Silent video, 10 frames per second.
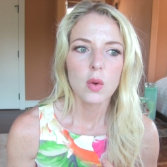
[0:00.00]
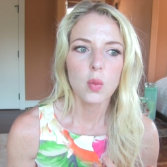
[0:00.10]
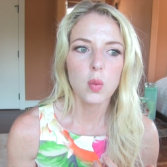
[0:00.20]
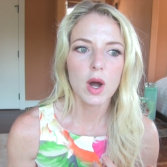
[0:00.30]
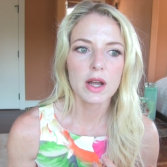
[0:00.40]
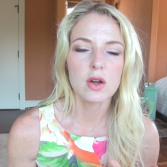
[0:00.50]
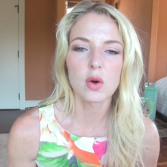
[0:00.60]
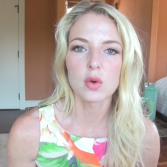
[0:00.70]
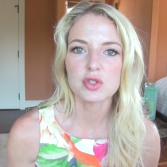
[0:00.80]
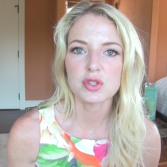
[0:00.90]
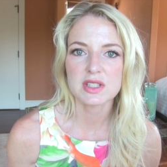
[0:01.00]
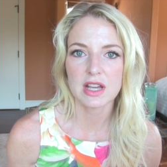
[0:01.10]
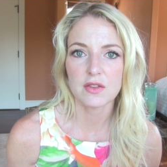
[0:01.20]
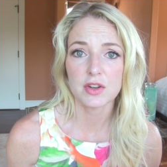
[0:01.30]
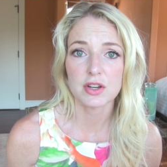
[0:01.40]
what goals you
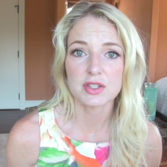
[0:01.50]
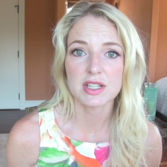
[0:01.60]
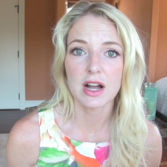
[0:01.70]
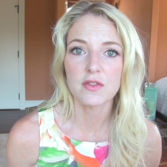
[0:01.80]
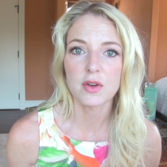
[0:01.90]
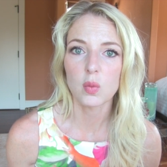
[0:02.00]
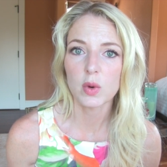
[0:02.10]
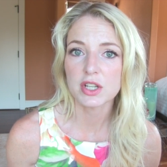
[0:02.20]
set for yourself and